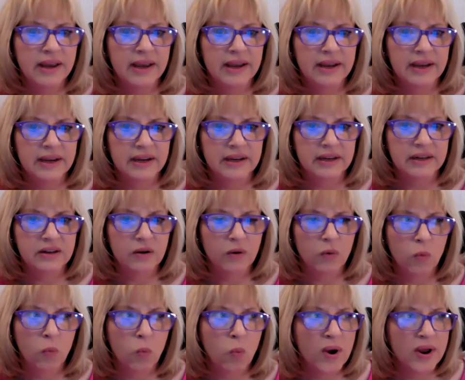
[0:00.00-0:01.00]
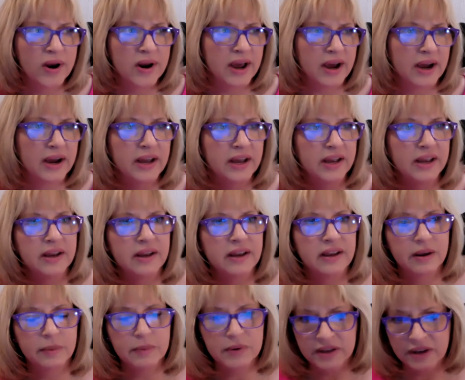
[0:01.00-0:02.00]
And when I
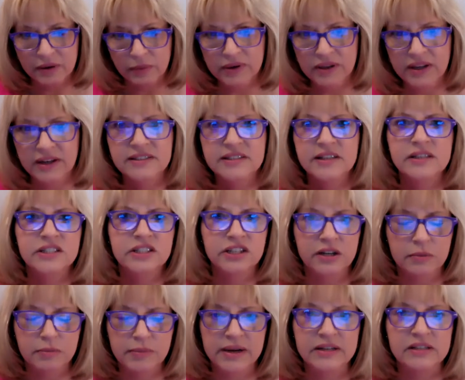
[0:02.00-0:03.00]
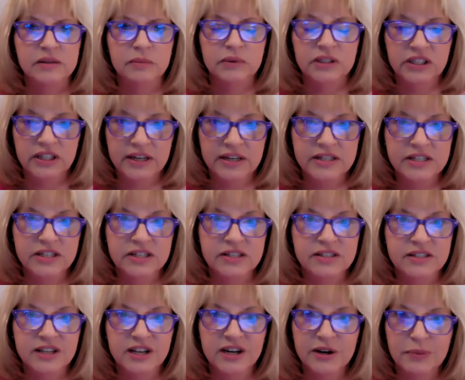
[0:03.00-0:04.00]
came to that realization and made some
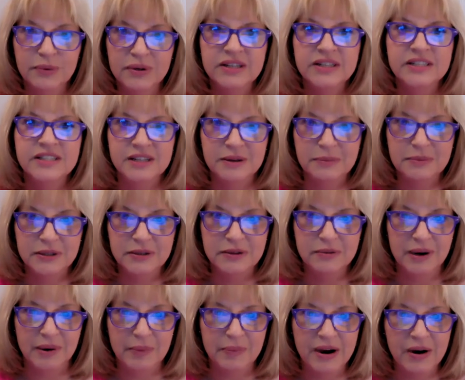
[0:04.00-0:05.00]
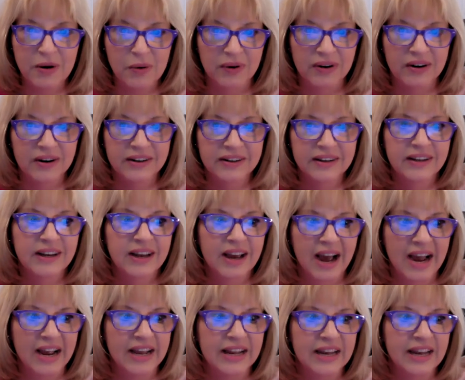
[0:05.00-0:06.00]
changes, then I really stepped into my power.
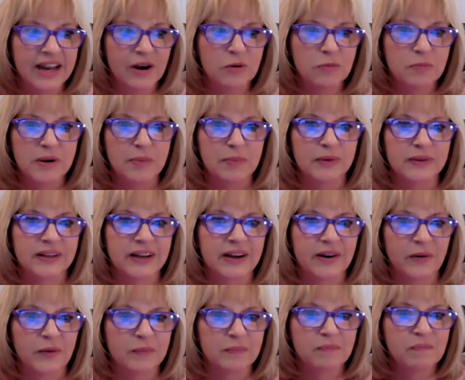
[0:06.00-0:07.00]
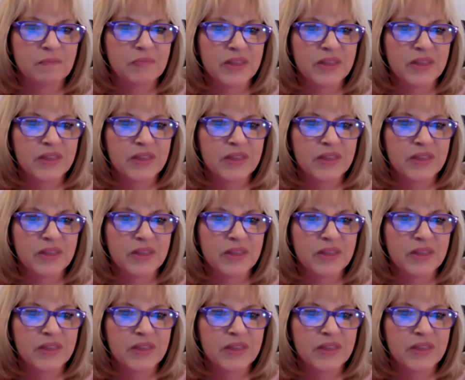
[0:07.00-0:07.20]
I allowed people to help.